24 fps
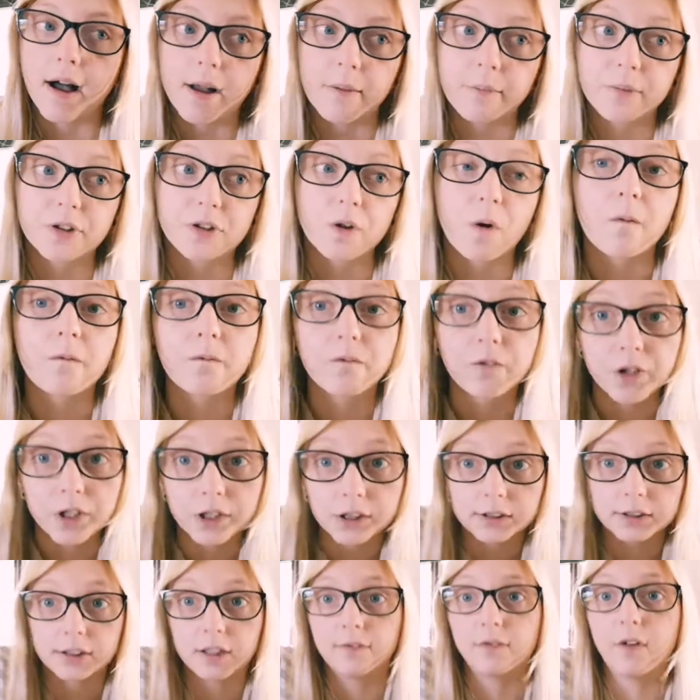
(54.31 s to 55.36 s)
So
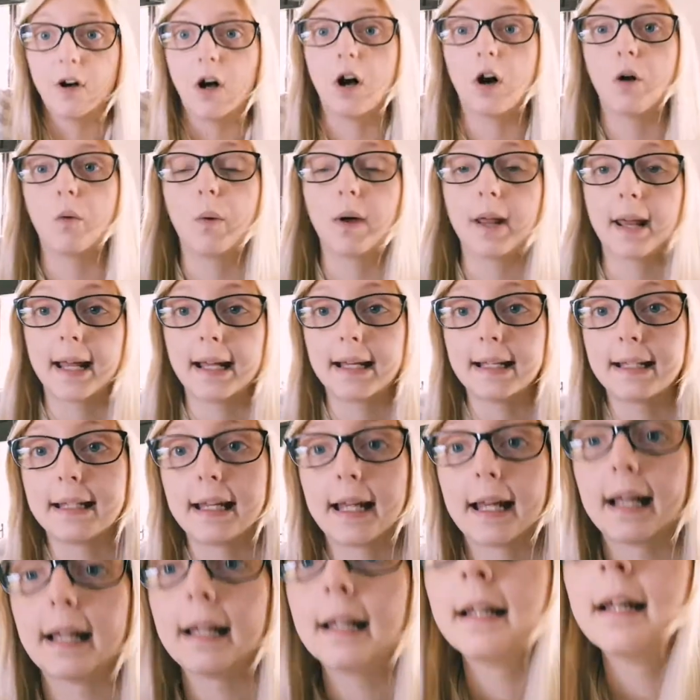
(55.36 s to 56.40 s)
first of all, what I
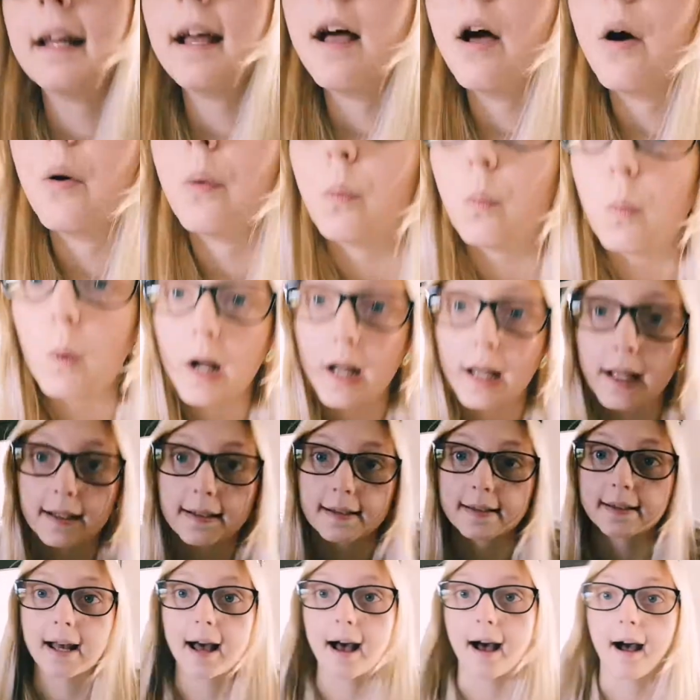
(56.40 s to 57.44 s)
did
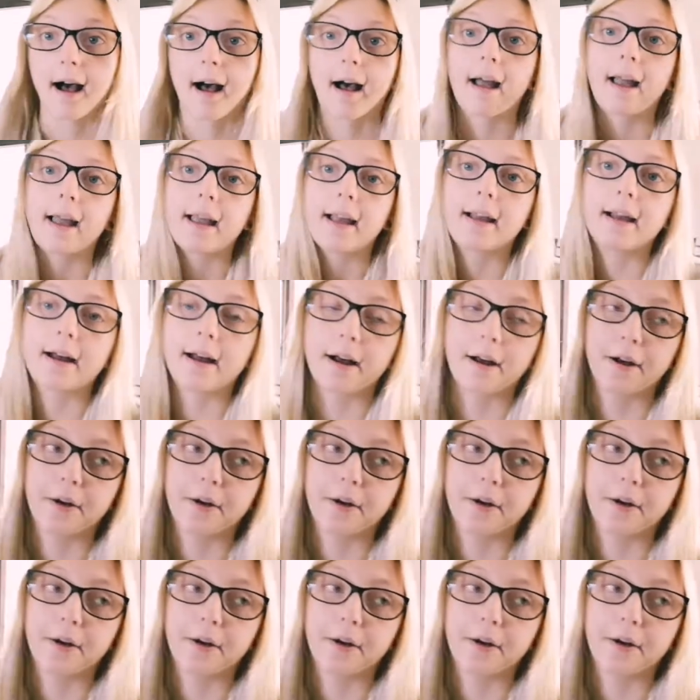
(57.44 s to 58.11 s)
was I